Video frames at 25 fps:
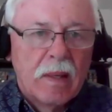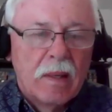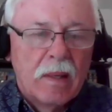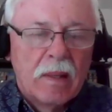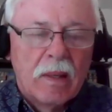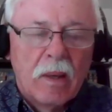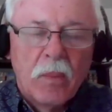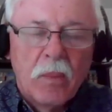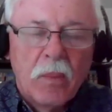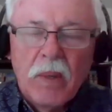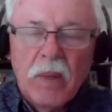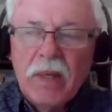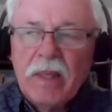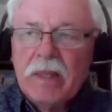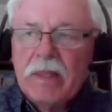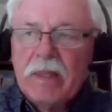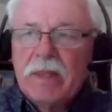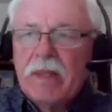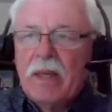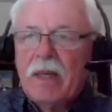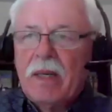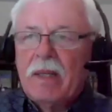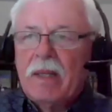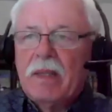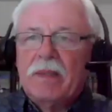Now, wait a
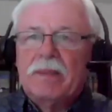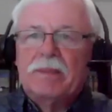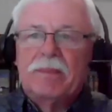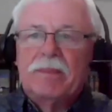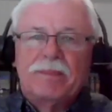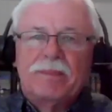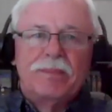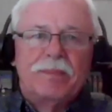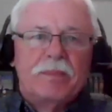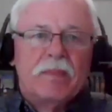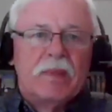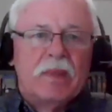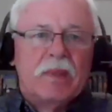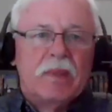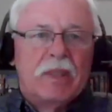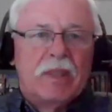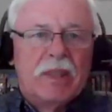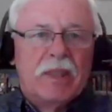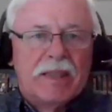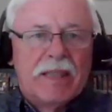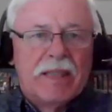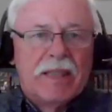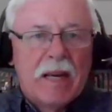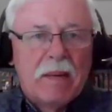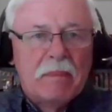second.
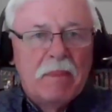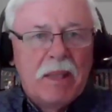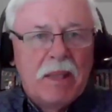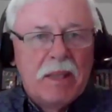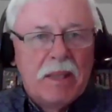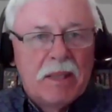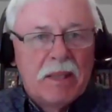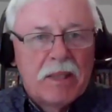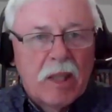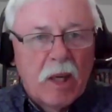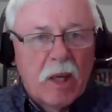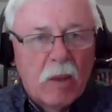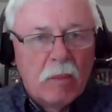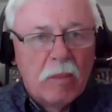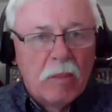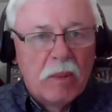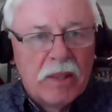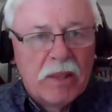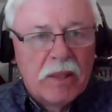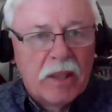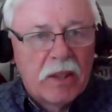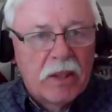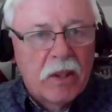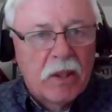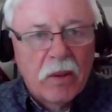Does that mean to tell me
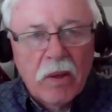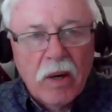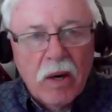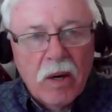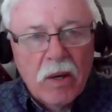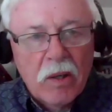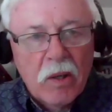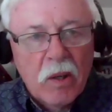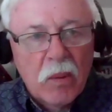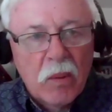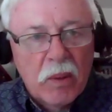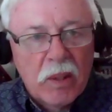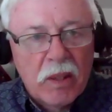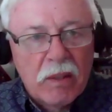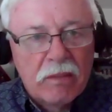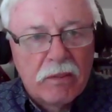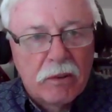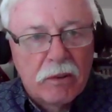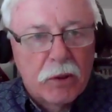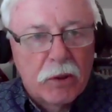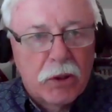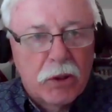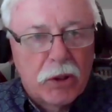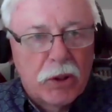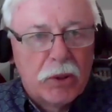that there are no
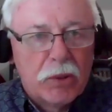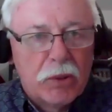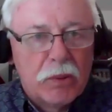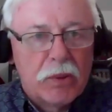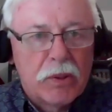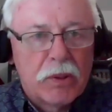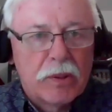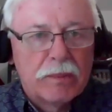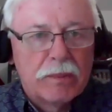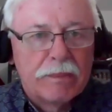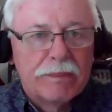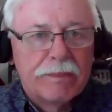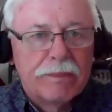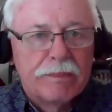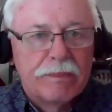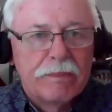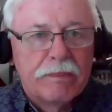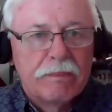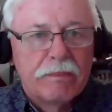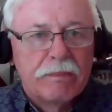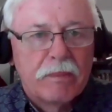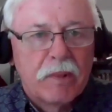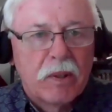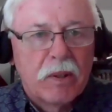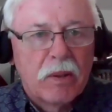evil Jews?
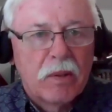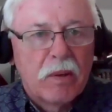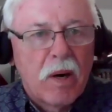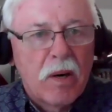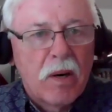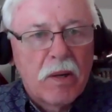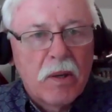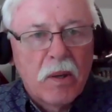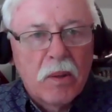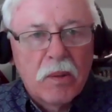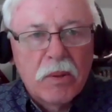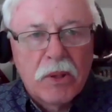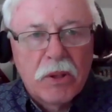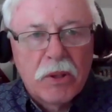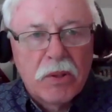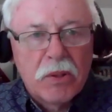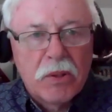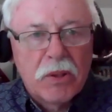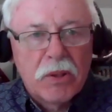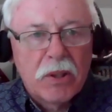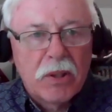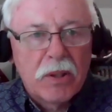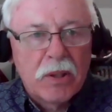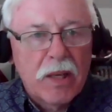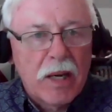There are no
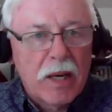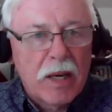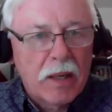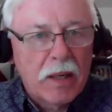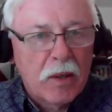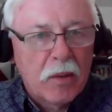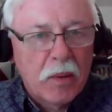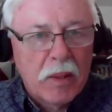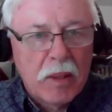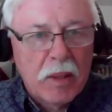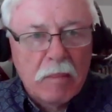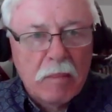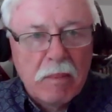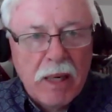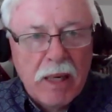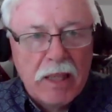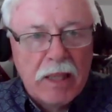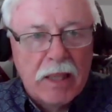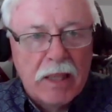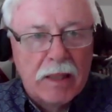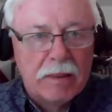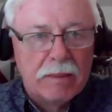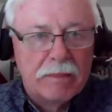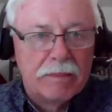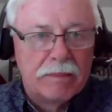Jews that are not going to
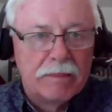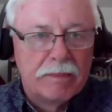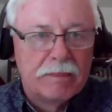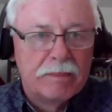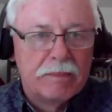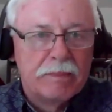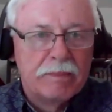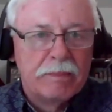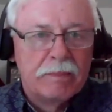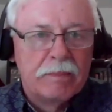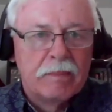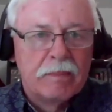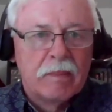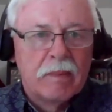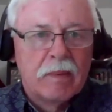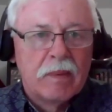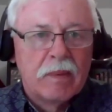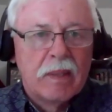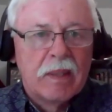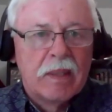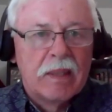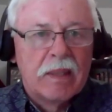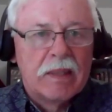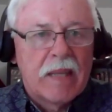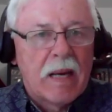make it?
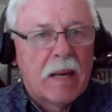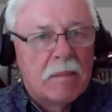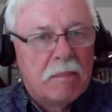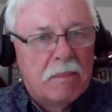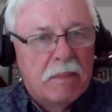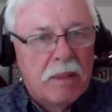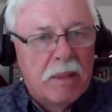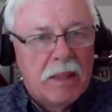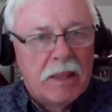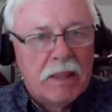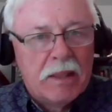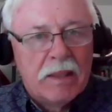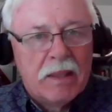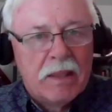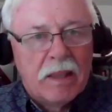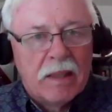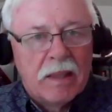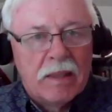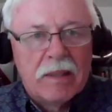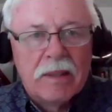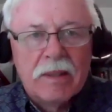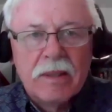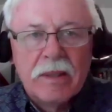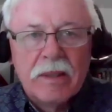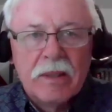Does that mean
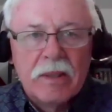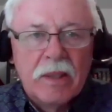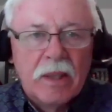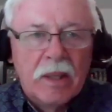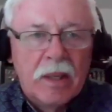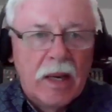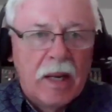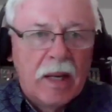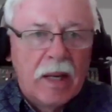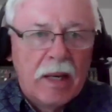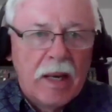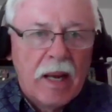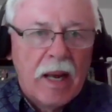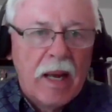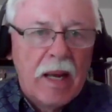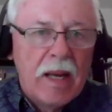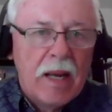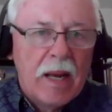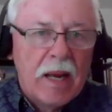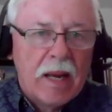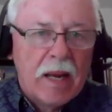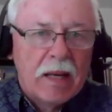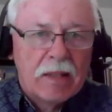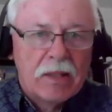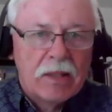that
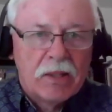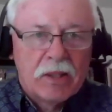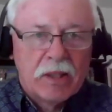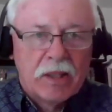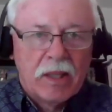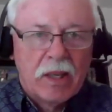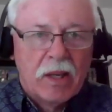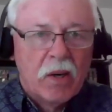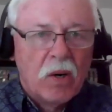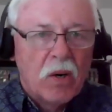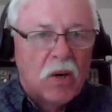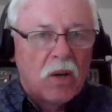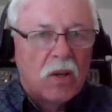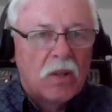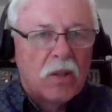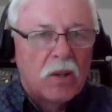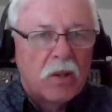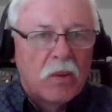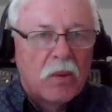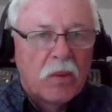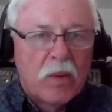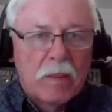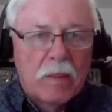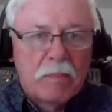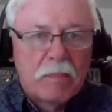Ahaz and all the
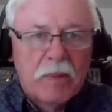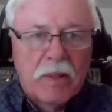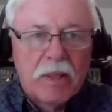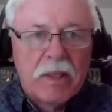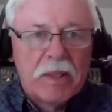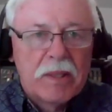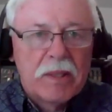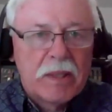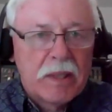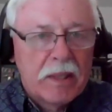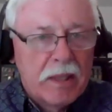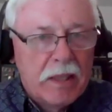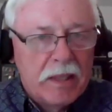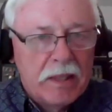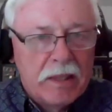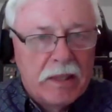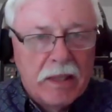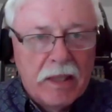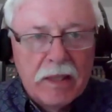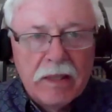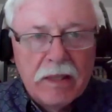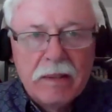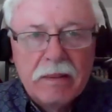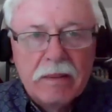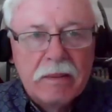corrupt things that he
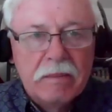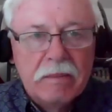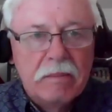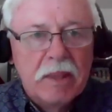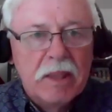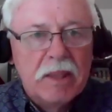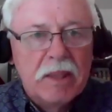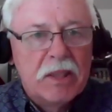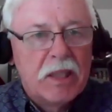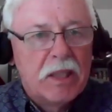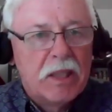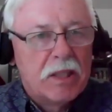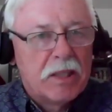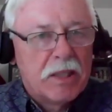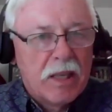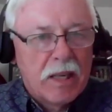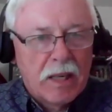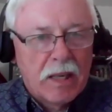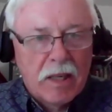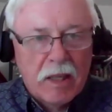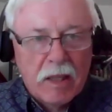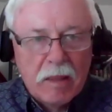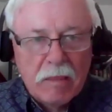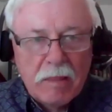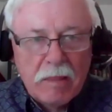did means he's
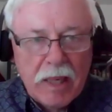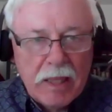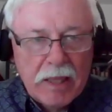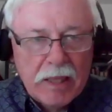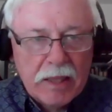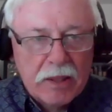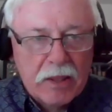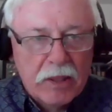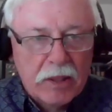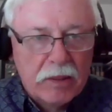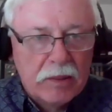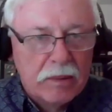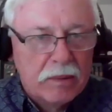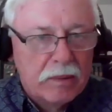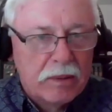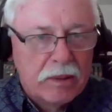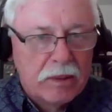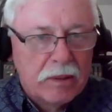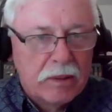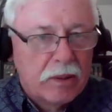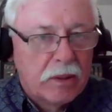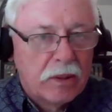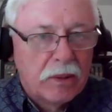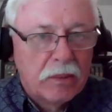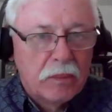not going to make it
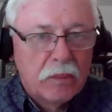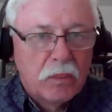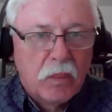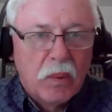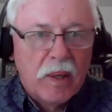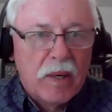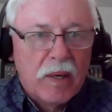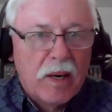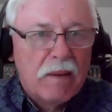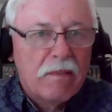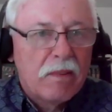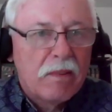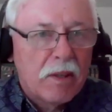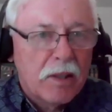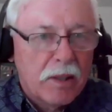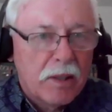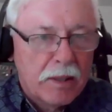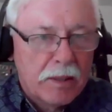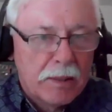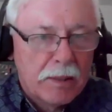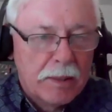to wherever?